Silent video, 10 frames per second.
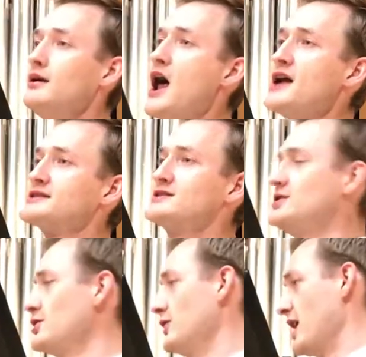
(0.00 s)
Let's
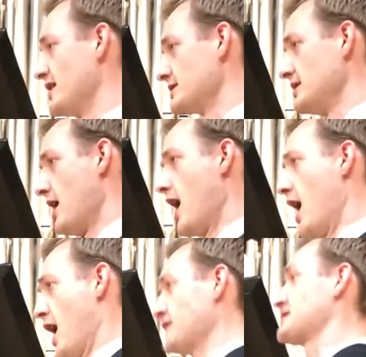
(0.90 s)
do it,
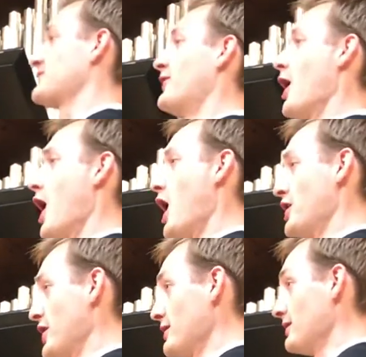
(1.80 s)
let's
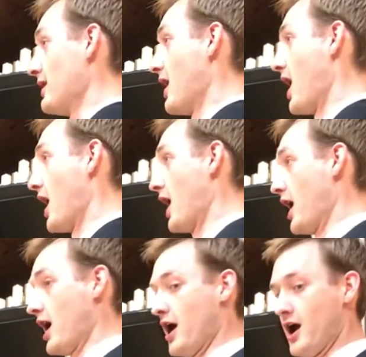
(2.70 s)
fall in
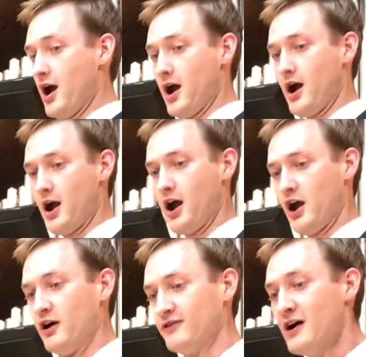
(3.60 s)

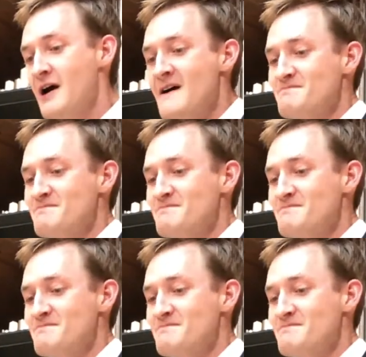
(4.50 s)
love.